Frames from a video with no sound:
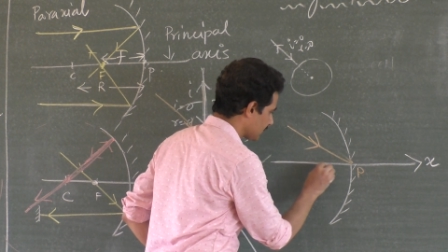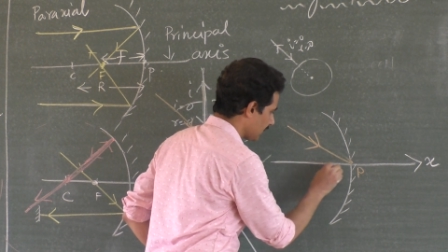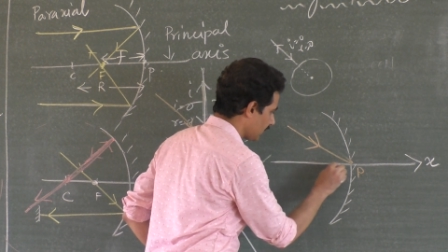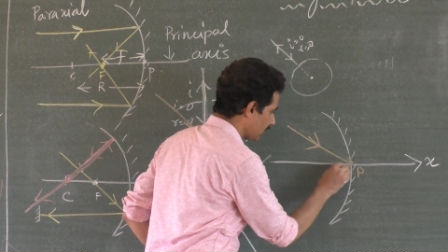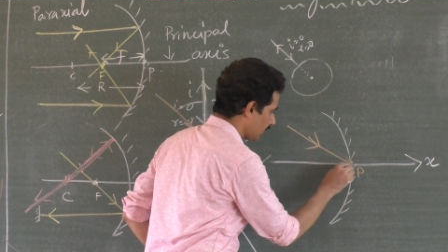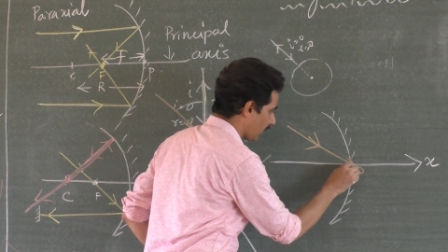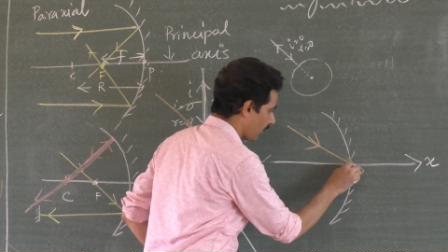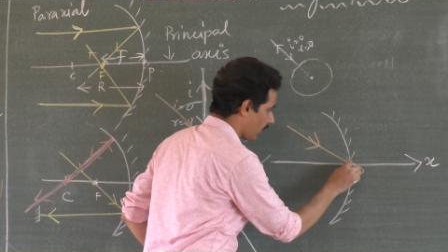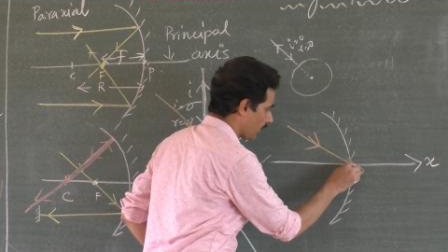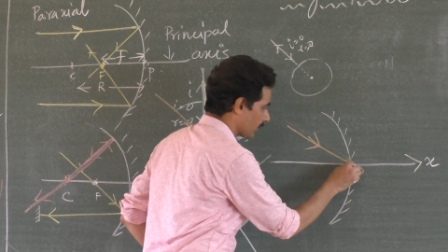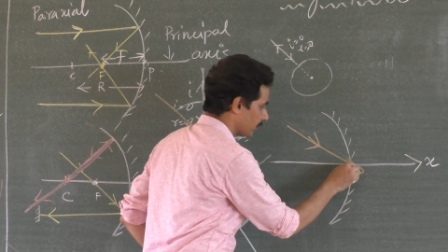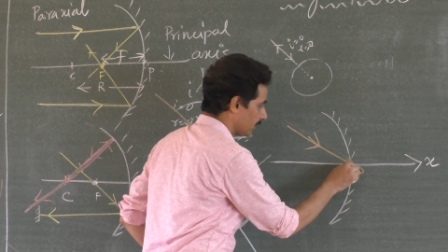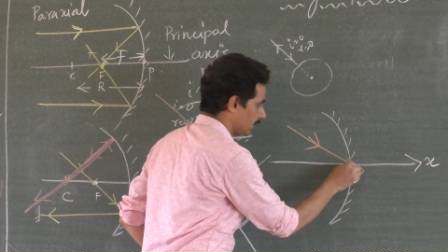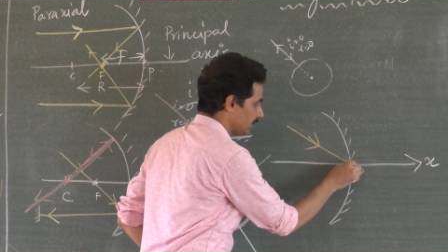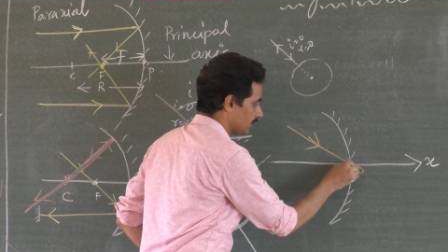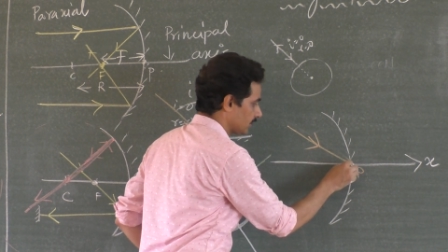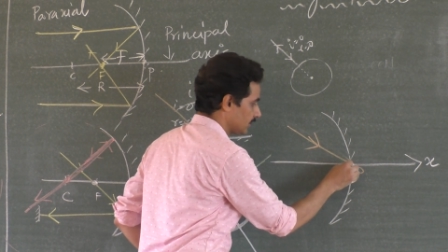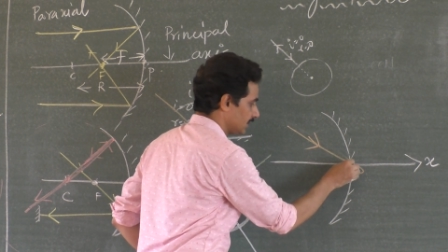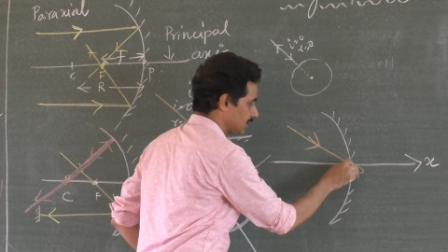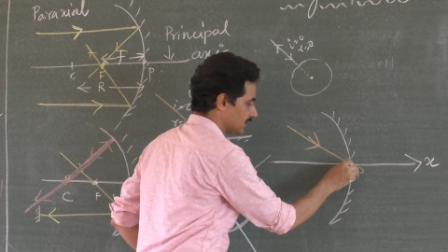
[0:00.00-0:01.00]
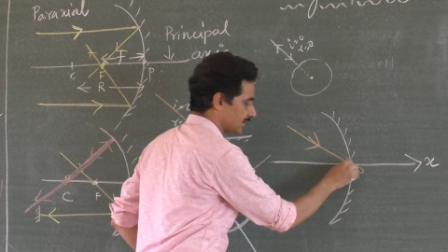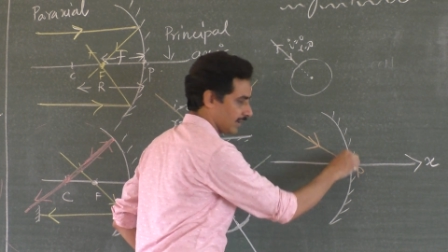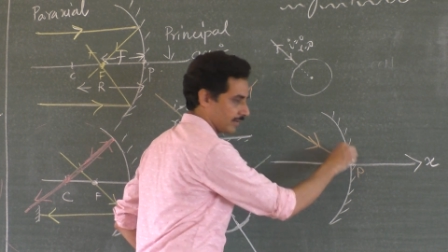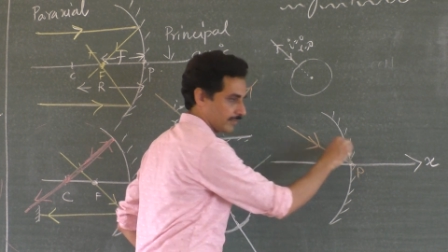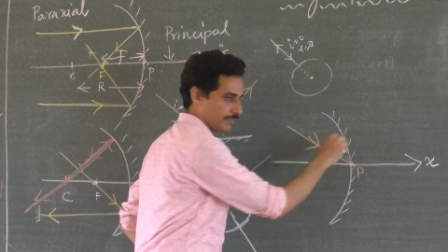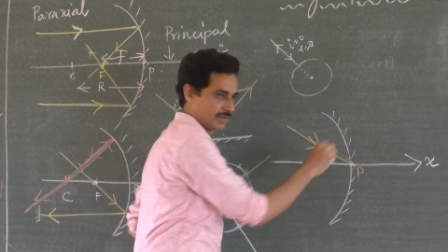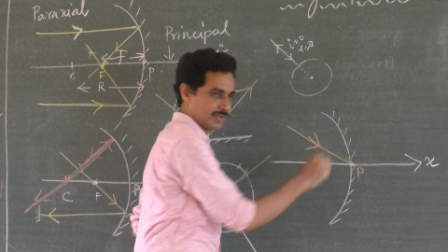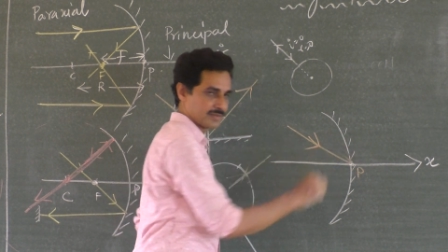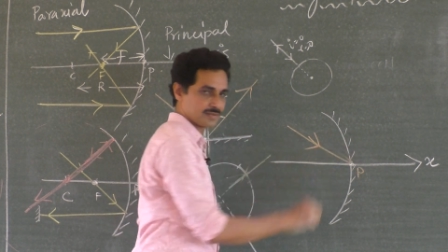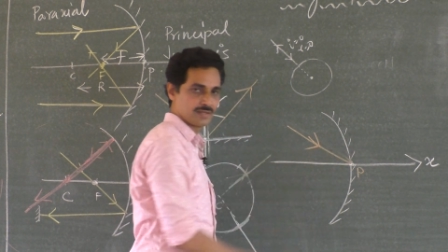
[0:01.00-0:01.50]
a normal to the
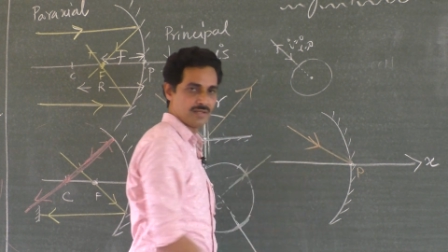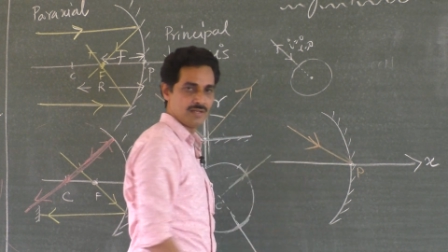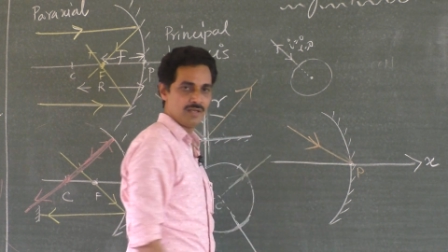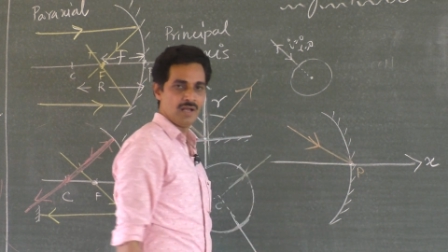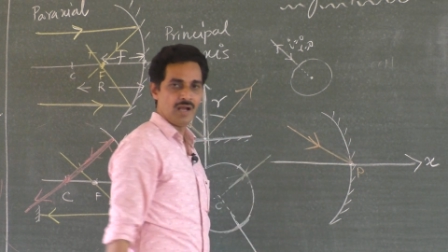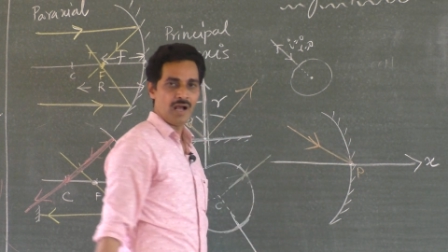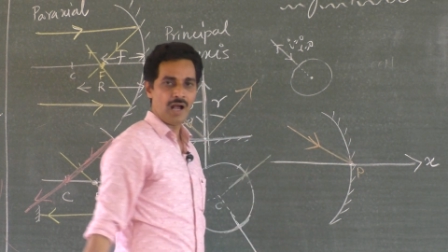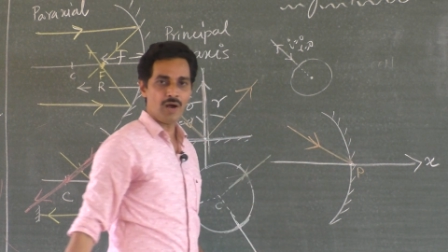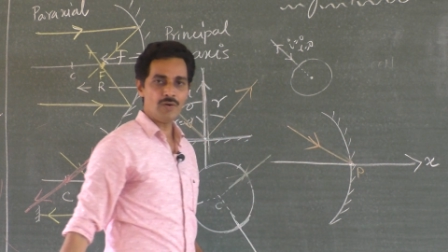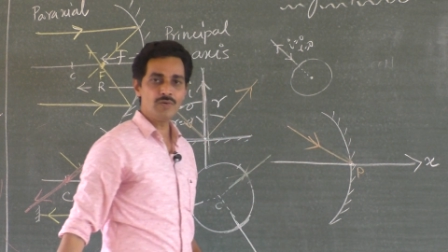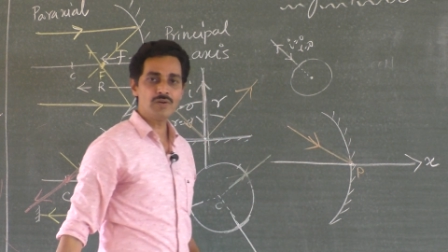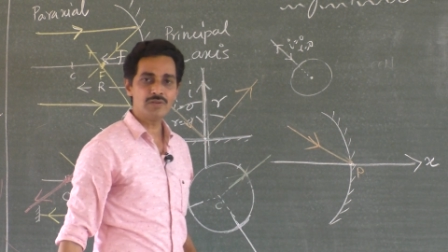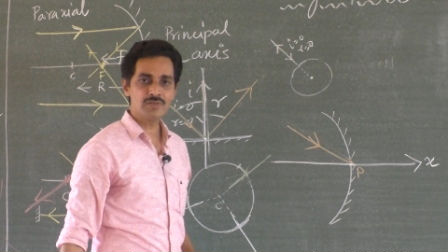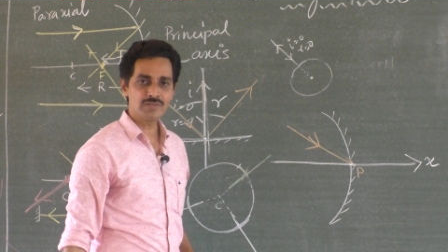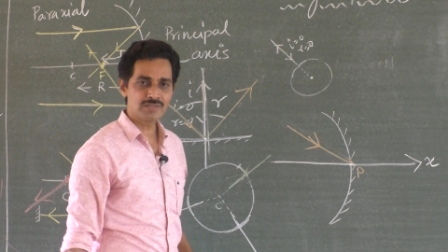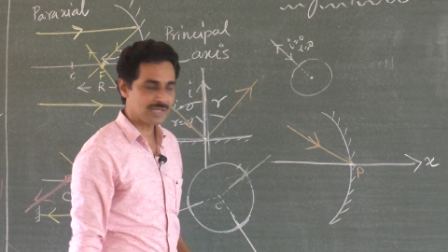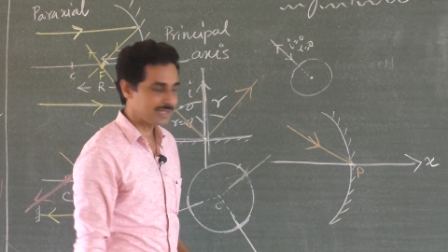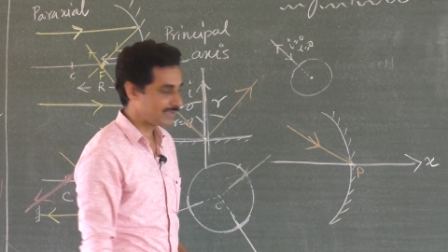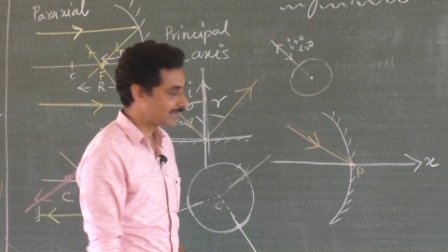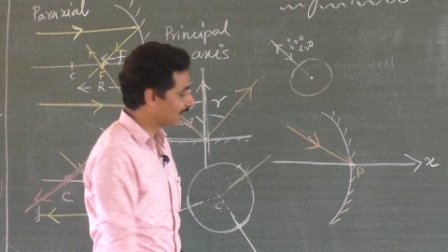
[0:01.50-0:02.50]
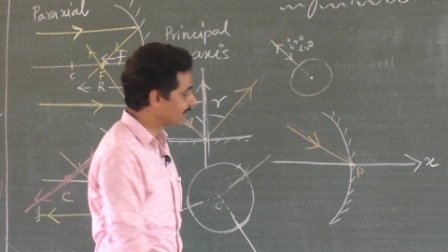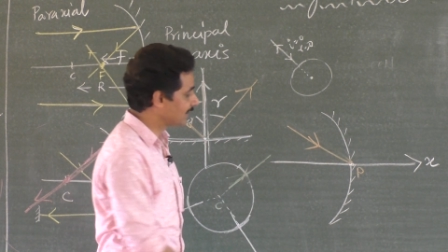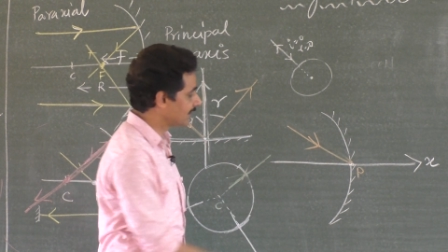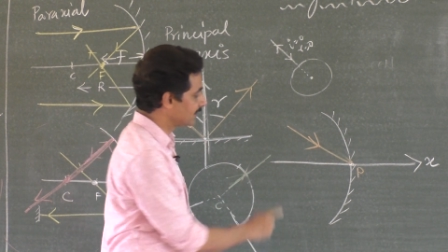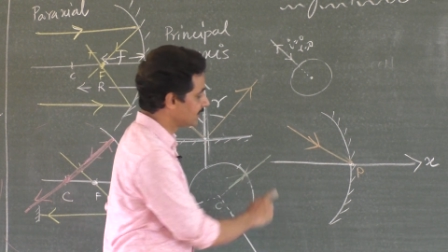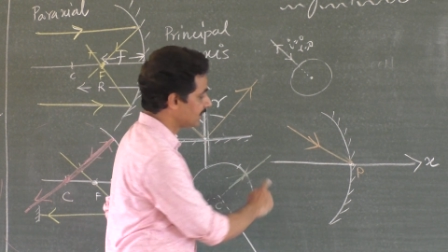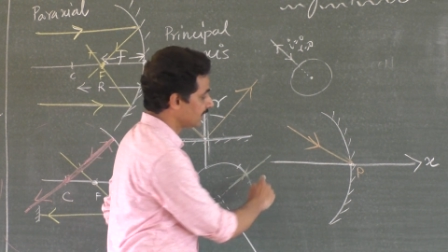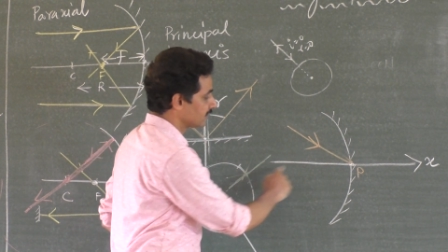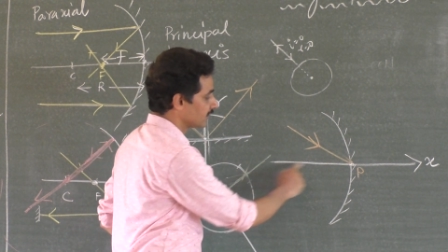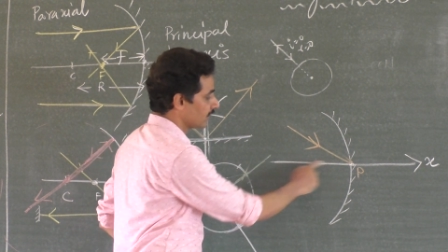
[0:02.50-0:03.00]
surface. How do you say that
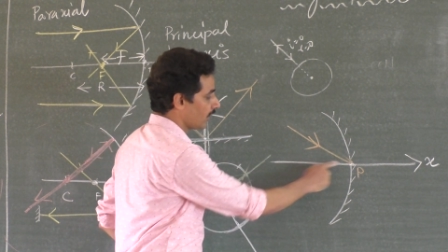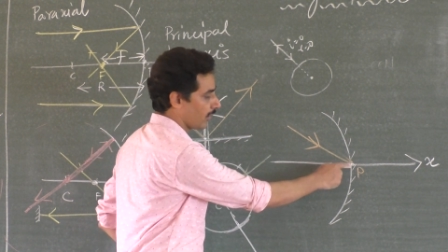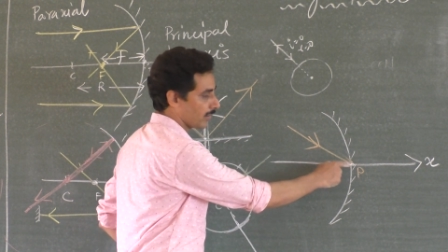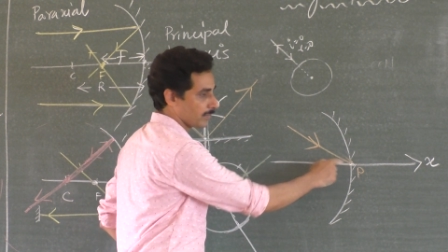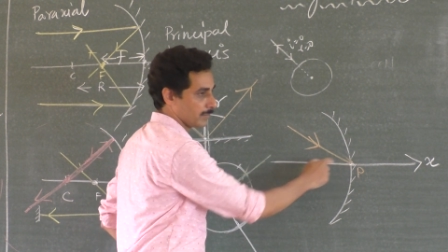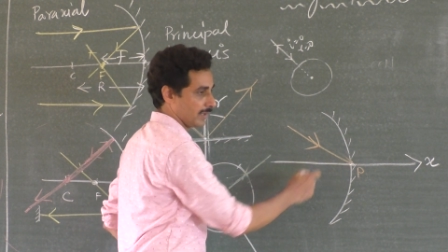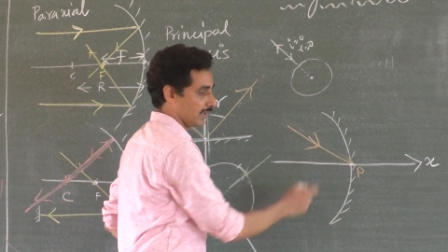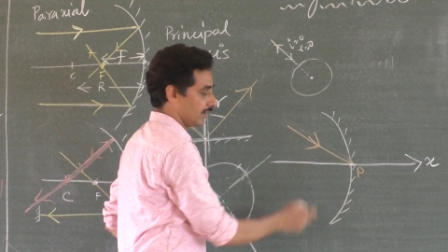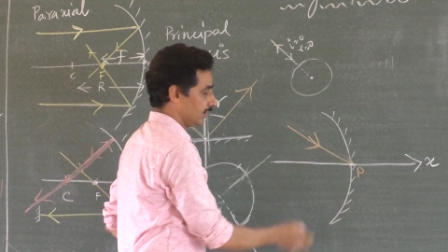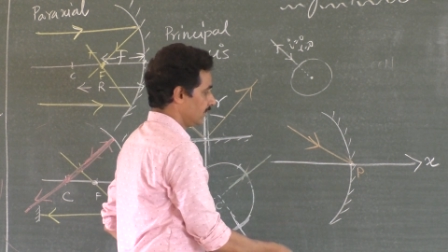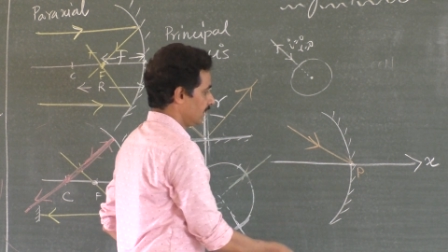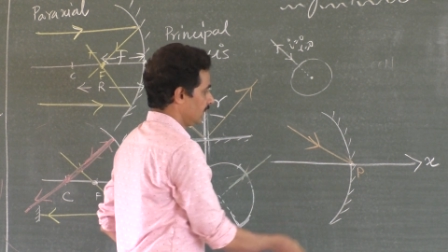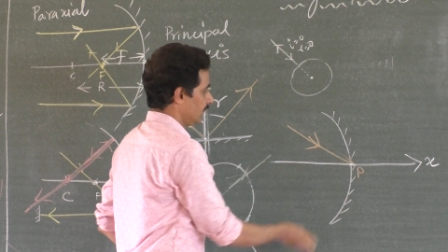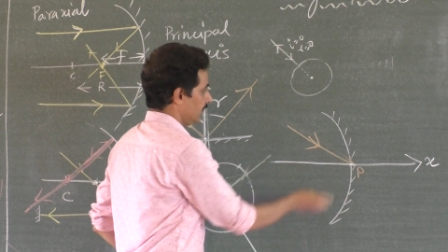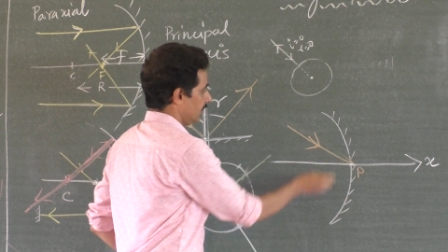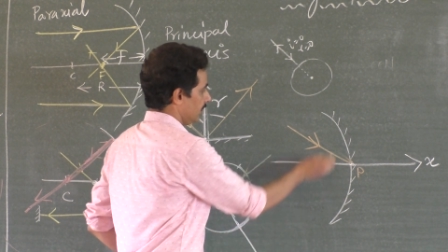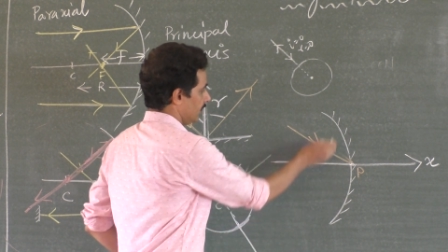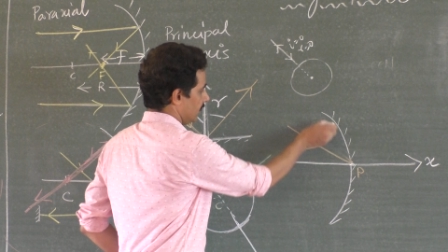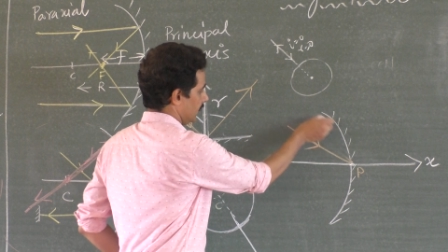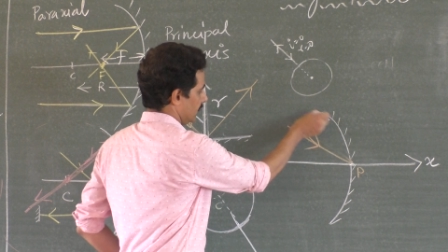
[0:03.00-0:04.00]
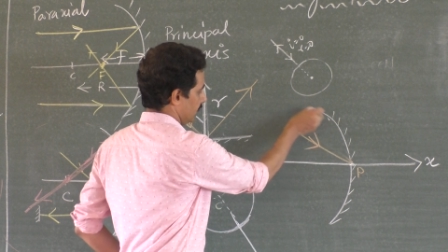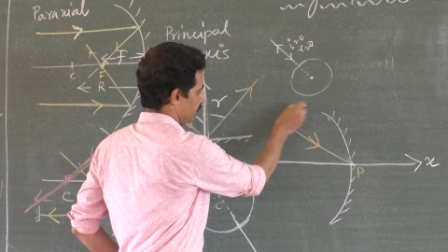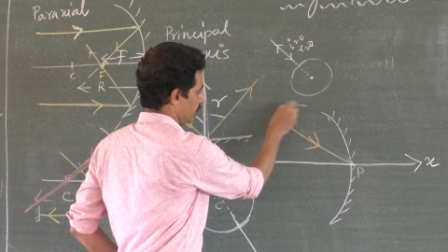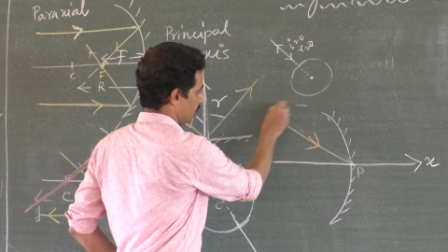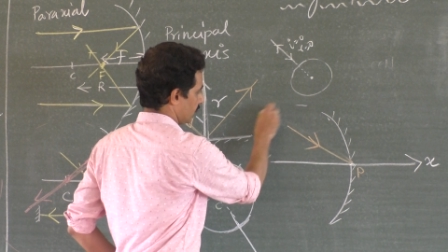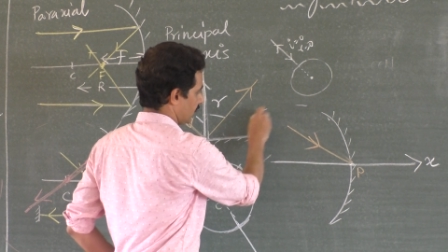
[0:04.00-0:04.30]
this is normal? If you